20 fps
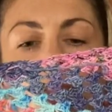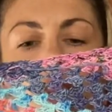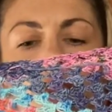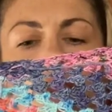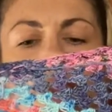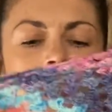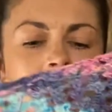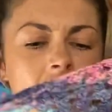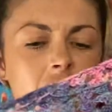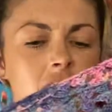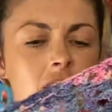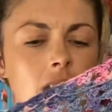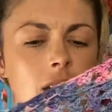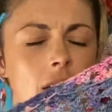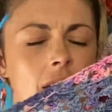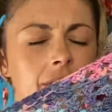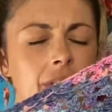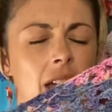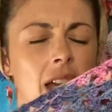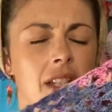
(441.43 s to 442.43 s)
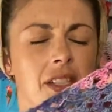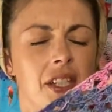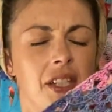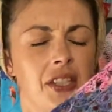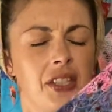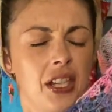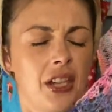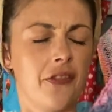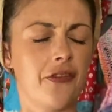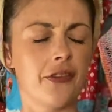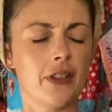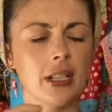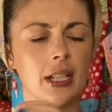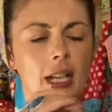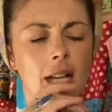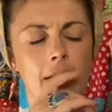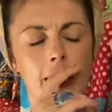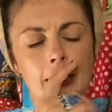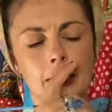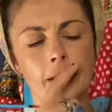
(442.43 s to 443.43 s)
This kind of has a different
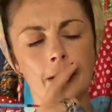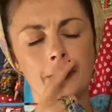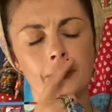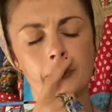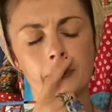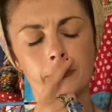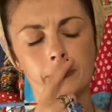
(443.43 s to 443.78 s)
kind of